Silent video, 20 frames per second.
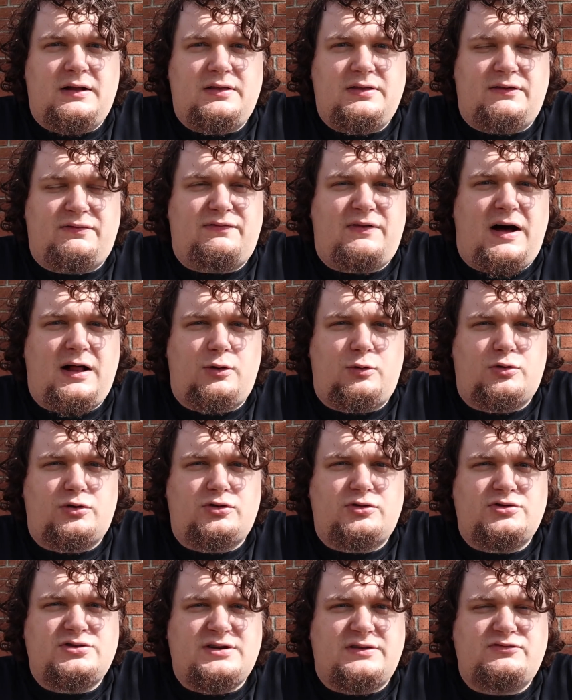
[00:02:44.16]
the
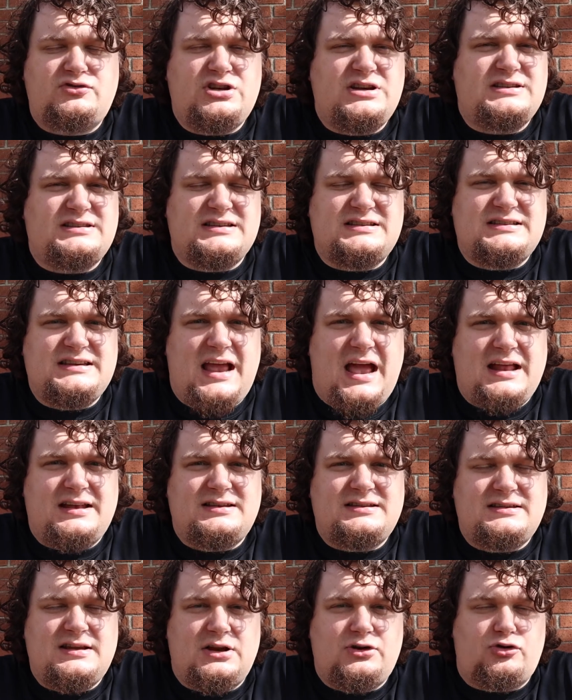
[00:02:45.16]
followers of Jesus yet,
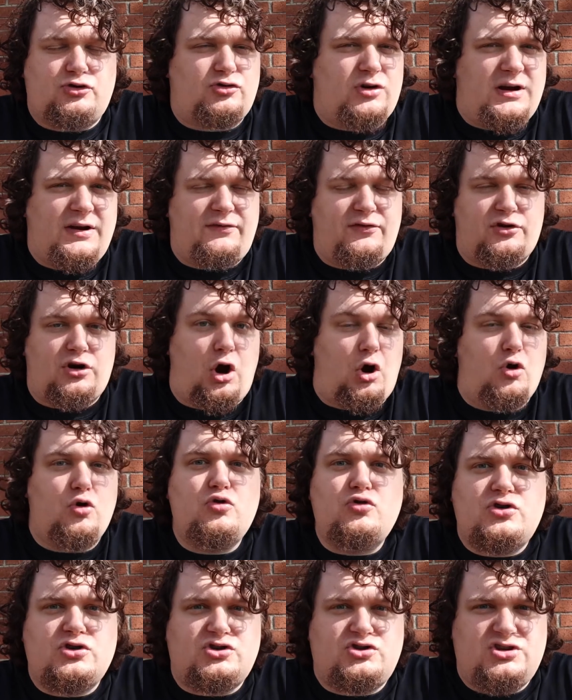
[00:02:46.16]
and you're trying to figure out
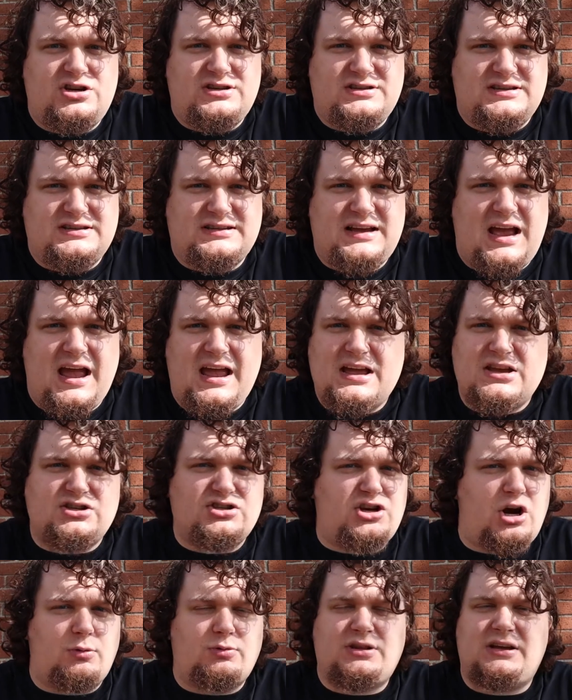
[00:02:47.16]
who this Jesus guy is,
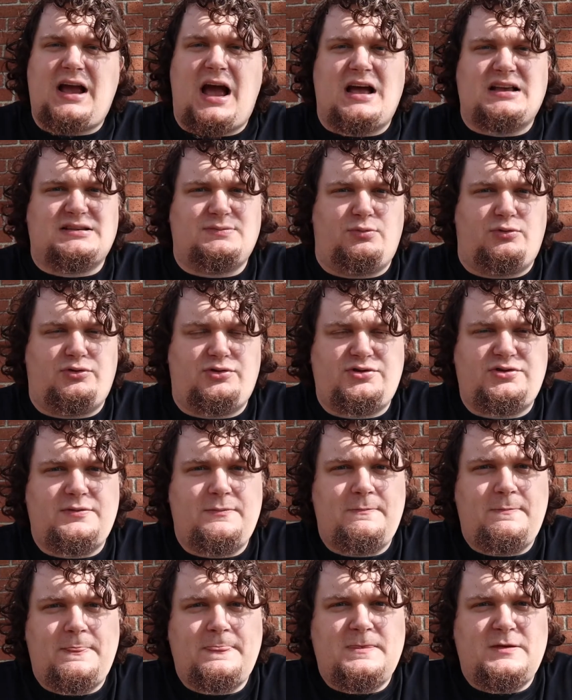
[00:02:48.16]
start with the Gospels.
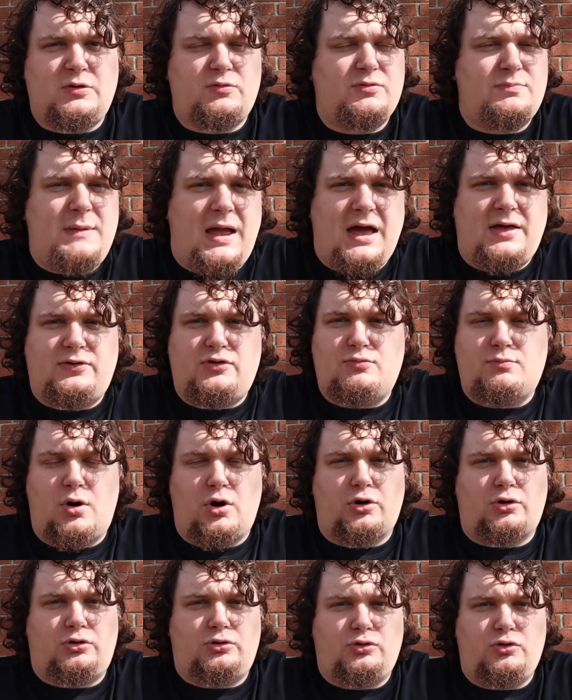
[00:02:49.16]
Start with Matthew,
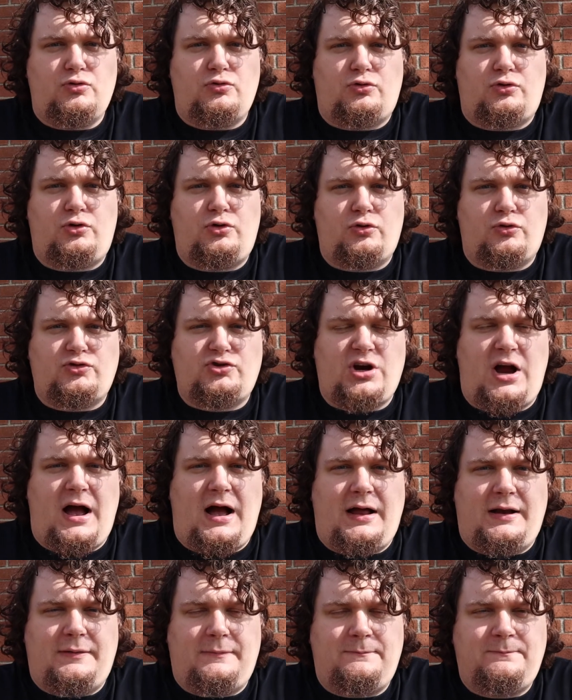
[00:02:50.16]
Mark, Luke, or
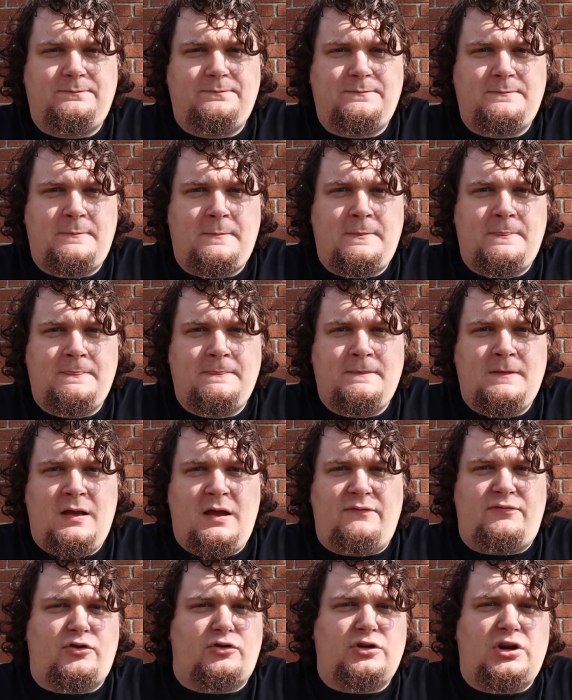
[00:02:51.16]
John.
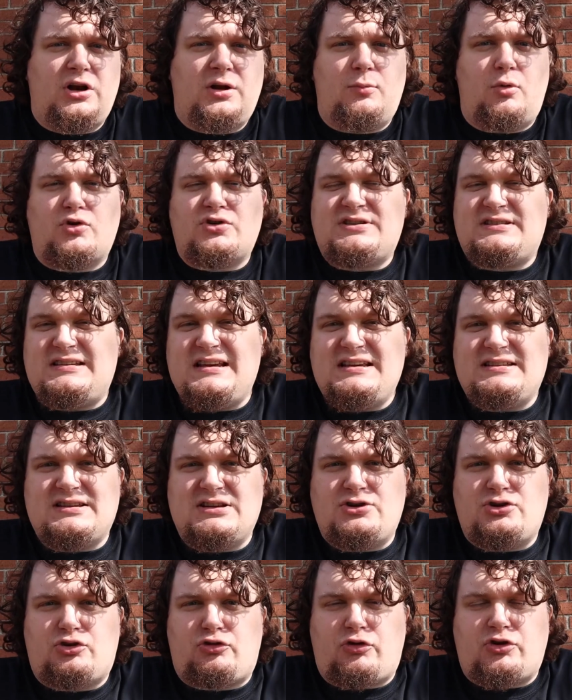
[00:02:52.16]
If you're a little more
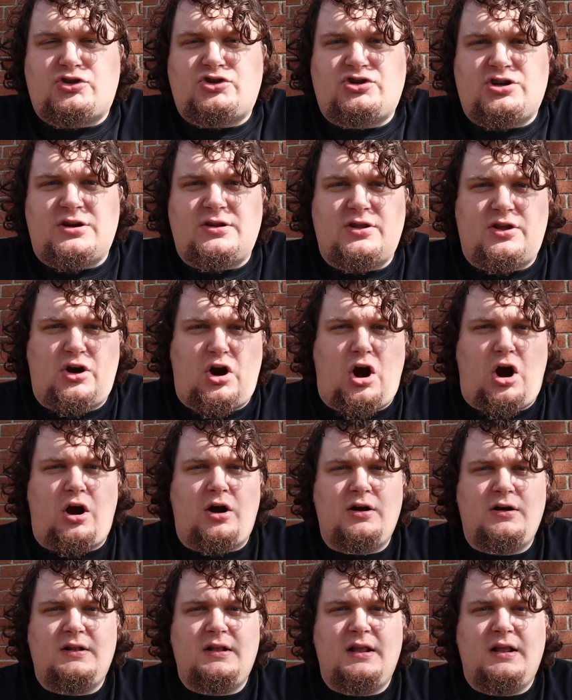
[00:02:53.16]
seasoned Christian, there are